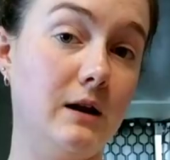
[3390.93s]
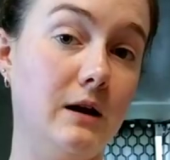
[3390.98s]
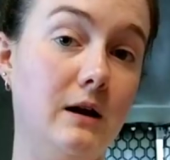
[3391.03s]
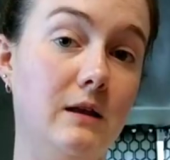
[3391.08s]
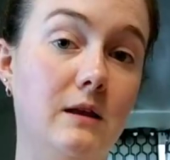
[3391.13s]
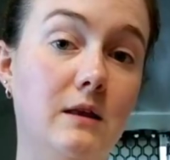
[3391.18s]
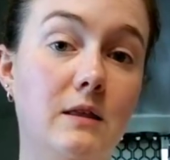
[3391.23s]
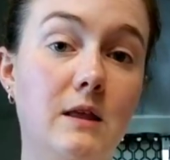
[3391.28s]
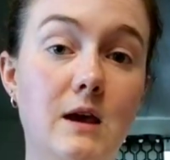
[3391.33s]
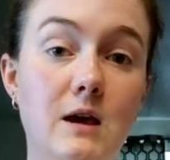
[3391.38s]

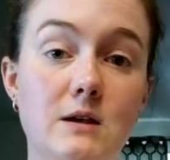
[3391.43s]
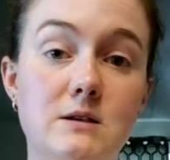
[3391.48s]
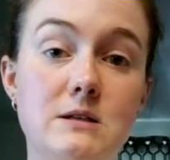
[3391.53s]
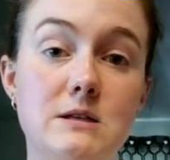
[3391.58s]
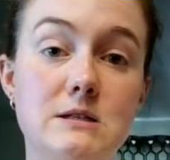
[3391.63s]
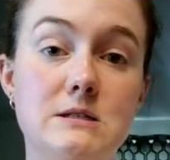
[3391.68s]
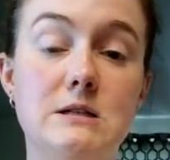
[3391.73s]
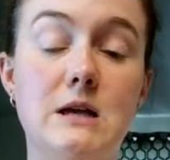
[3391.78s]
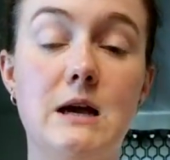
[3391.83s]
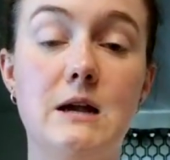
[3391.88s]
And then they get to
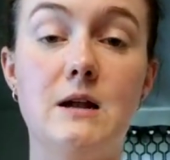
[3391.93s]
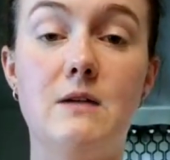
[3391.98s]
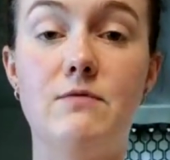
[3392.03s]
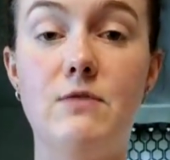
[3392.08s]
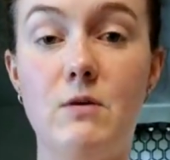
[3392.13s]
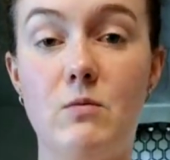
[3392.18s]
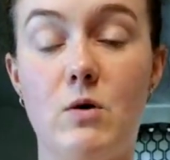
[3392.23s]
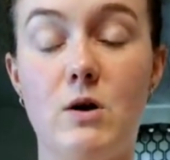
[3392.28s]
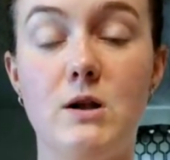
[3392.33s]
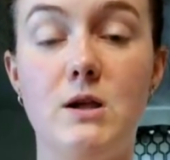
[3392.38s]
decide if
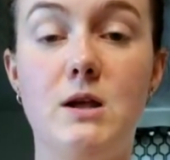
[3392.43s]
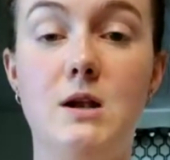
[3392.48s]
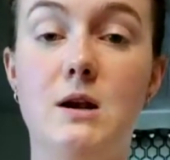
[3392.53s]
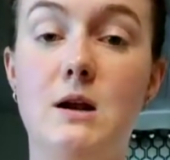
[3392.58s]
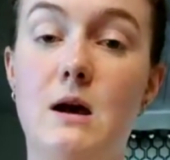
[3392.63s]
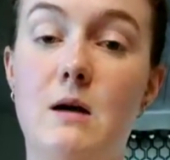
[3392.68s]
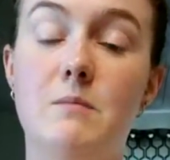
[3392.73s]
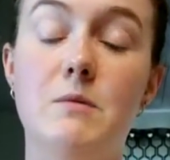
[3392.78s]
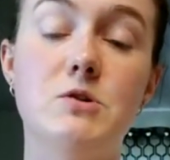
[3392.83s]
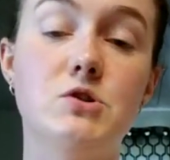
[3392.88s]
they want to eat it,
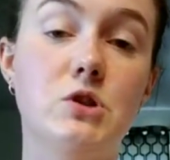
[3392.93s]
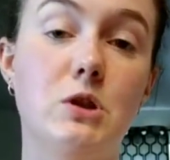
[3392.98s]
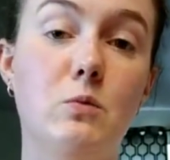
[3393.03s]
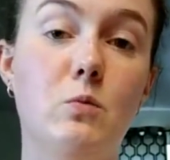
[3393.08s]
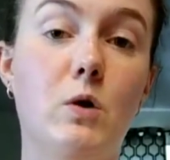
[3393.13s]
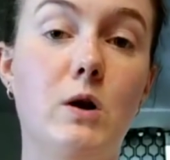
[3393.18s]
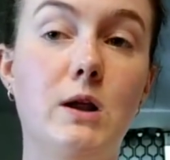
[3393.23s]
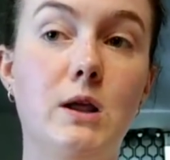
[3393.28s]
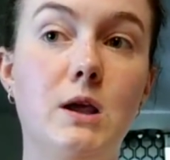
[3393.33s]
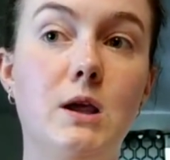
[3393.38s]
how much they
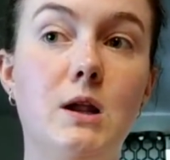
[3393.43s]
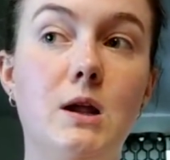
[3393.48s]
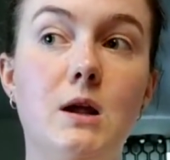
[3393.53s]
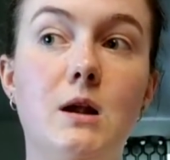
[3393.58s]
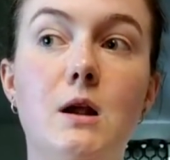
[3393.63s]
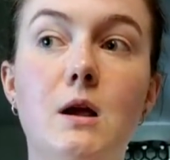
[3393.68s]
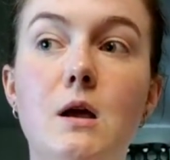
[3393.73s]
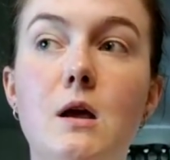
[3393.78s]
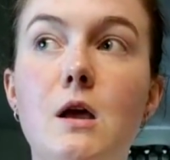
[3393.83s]
want to eat it.